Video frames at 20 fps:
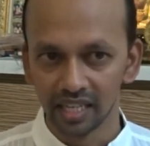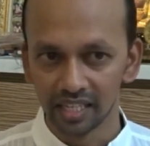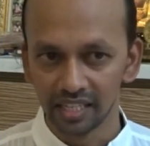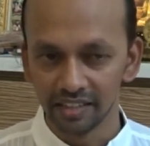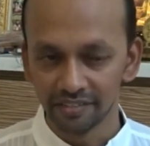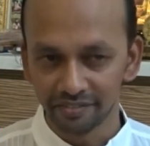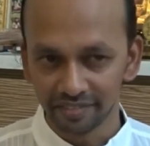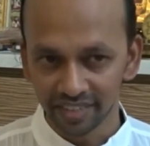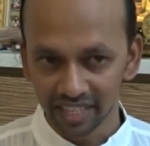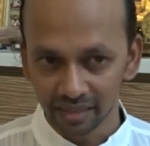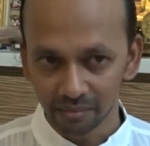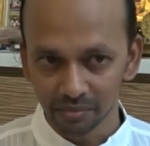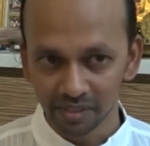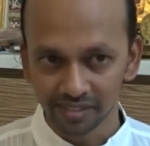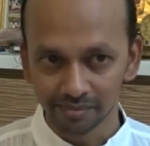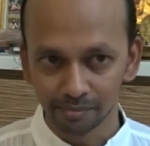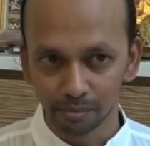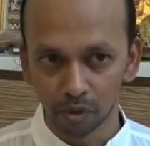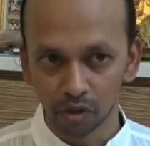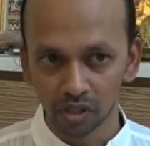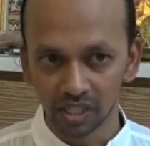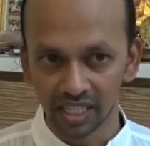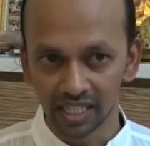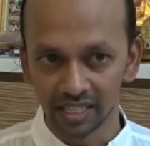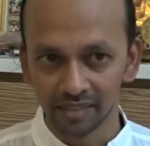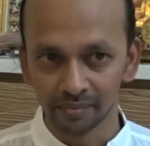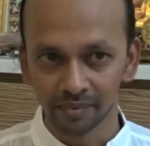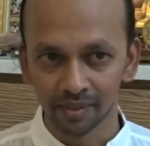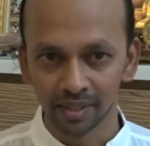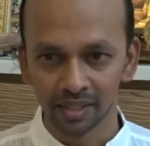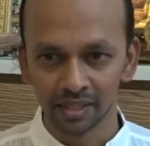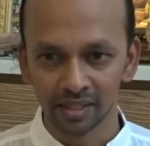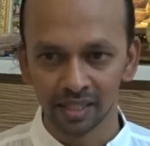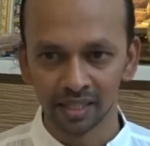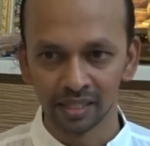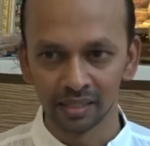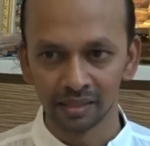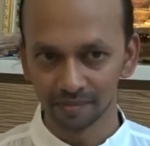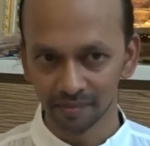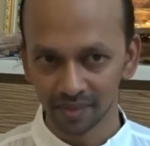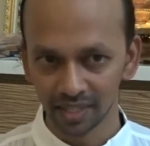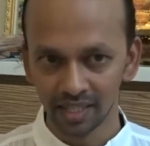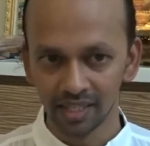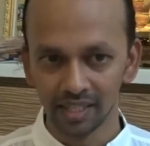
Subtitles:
If I am this body, then